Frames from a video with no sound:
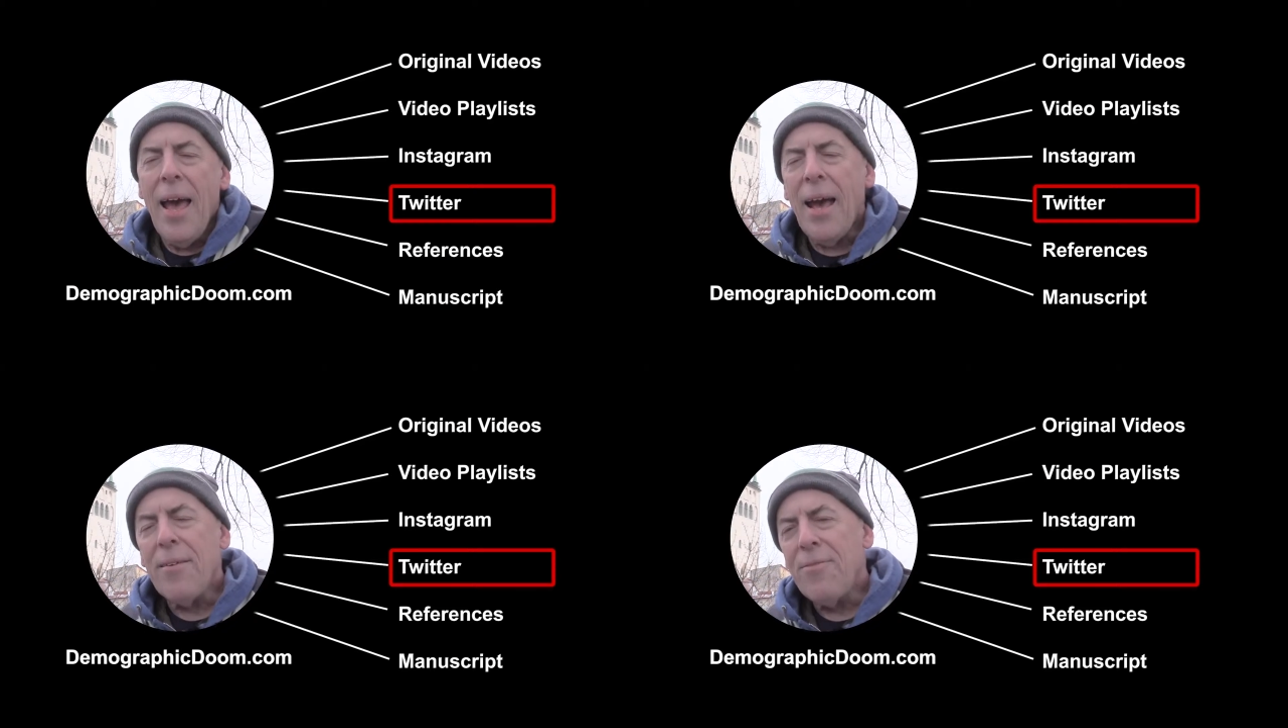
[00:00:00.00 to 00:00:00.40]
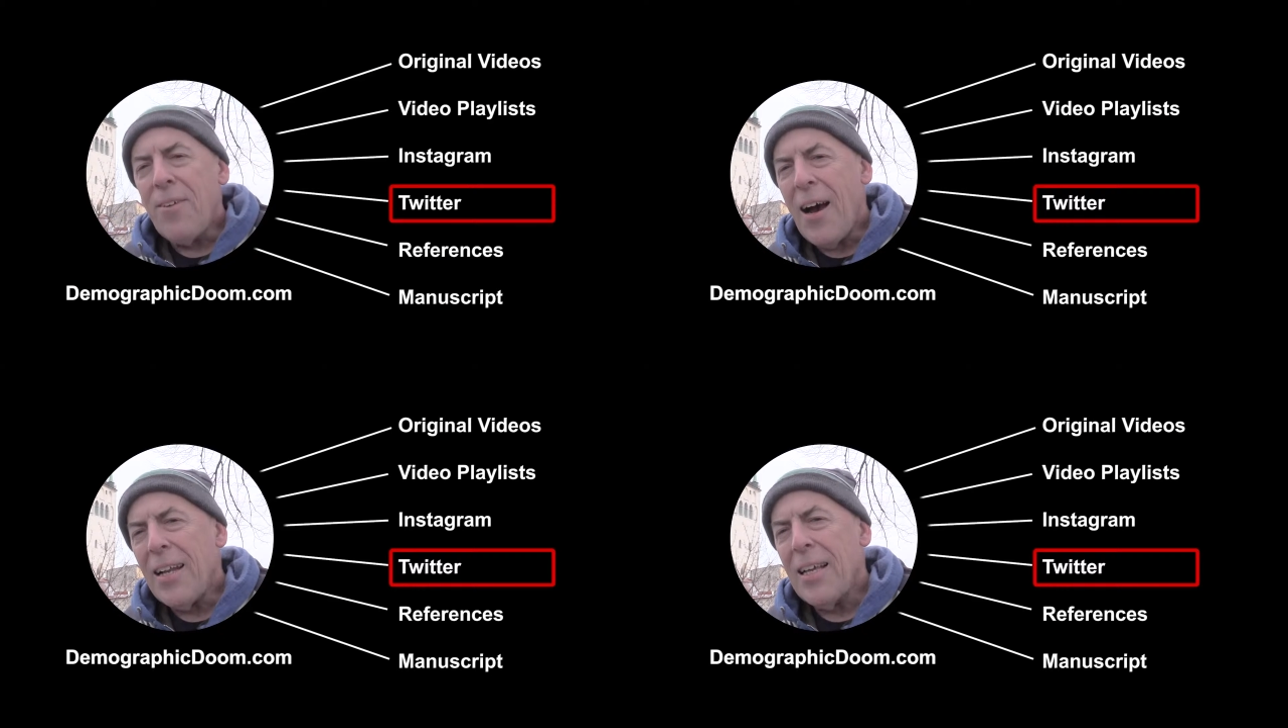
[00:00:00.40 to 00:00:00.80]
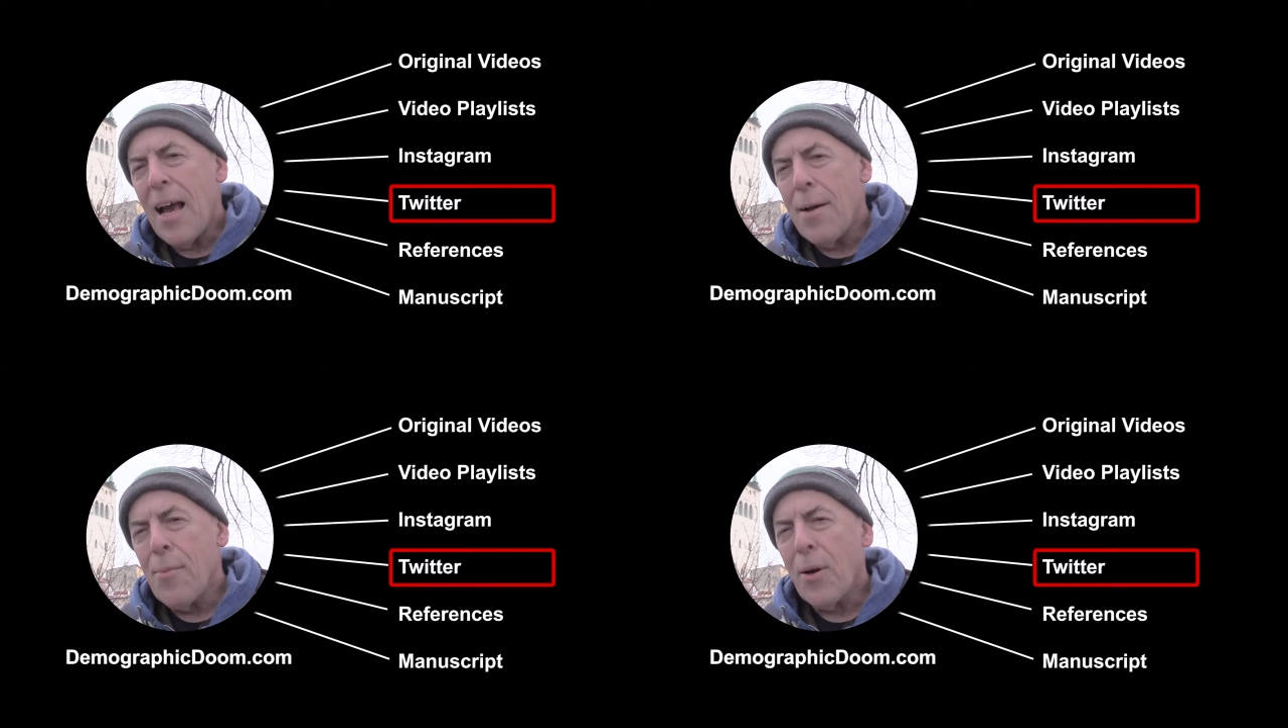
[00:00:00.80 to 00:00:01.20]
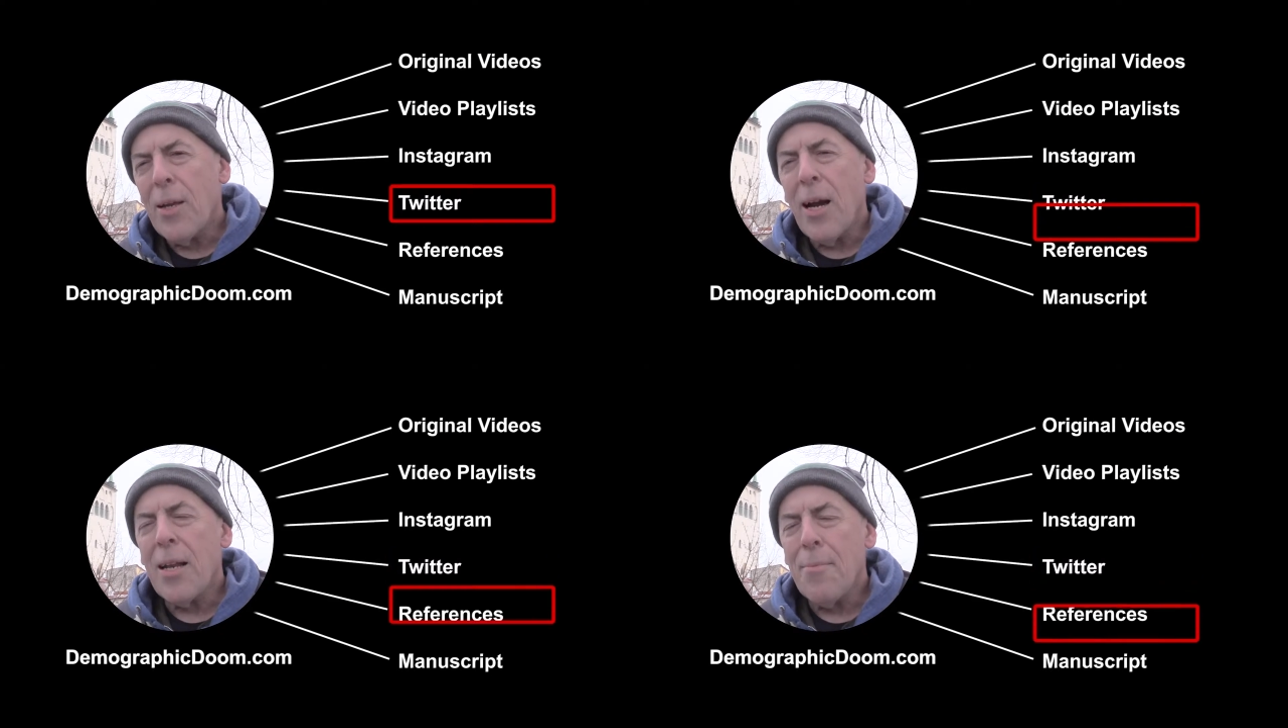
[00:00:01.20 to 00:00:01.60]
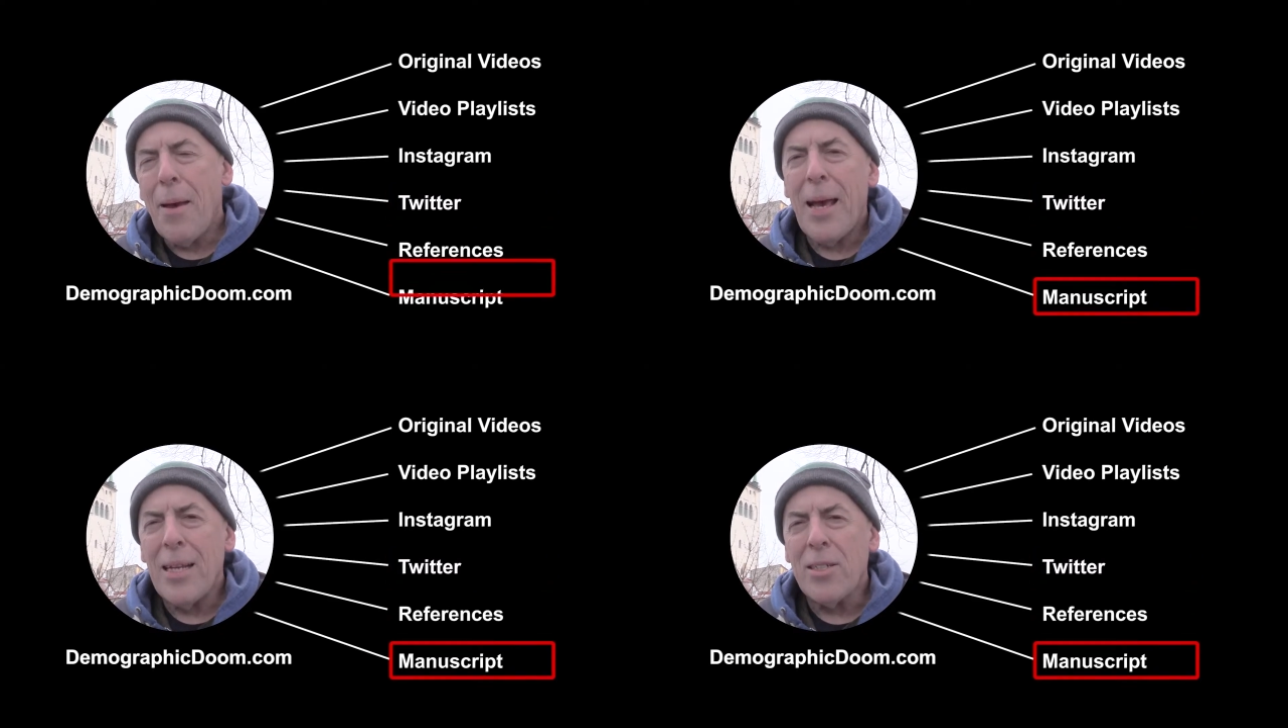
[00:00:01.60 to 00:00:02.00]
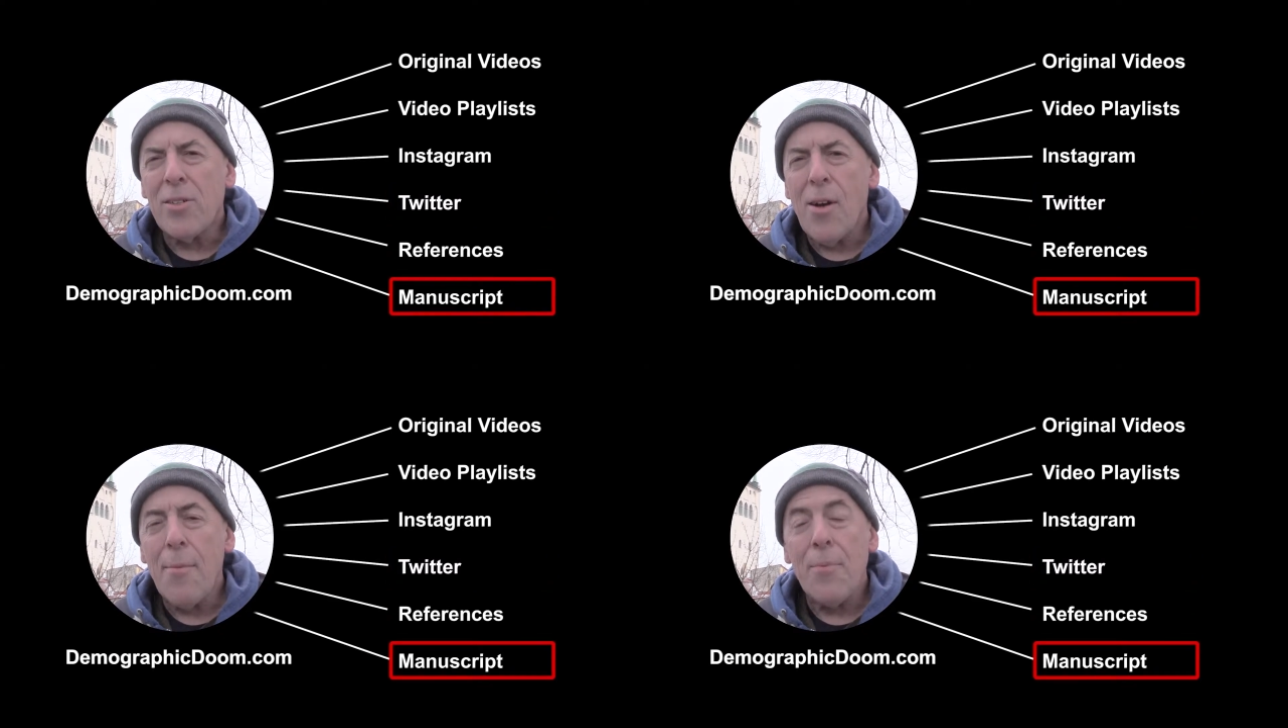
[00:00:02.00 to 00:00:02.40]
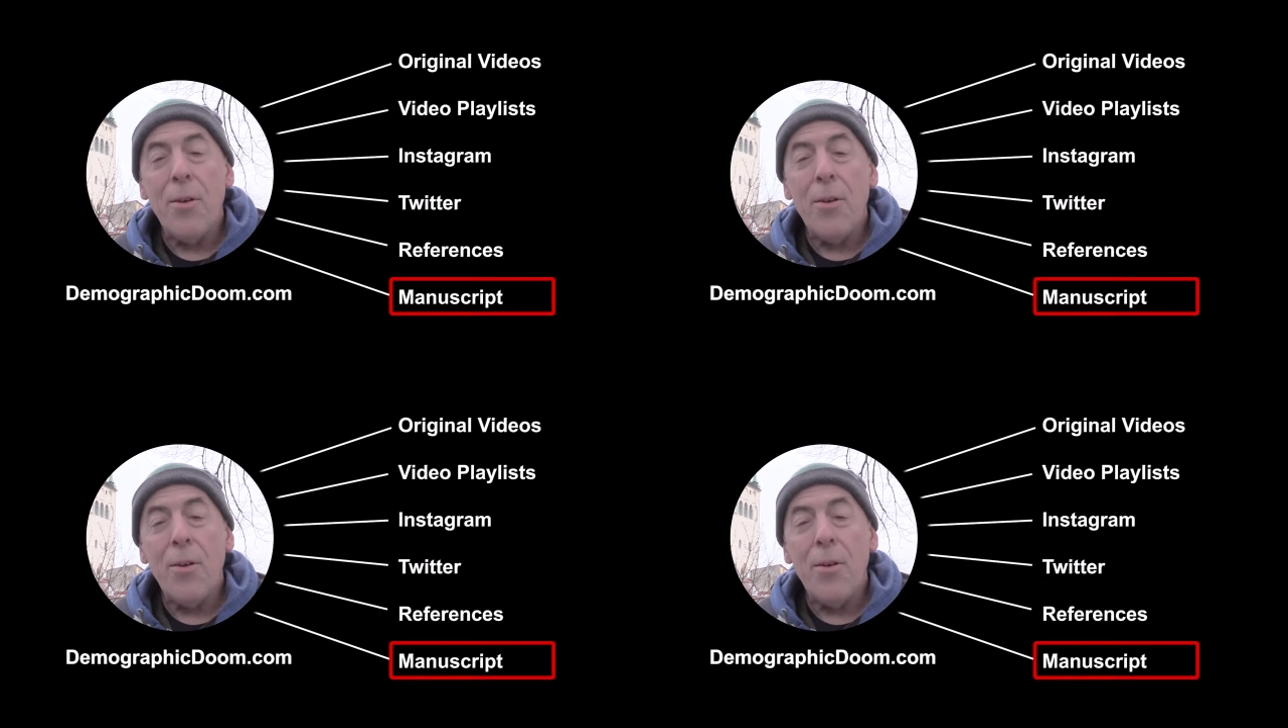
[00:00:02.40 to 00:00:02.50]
And finally, I'm working on a manuscript.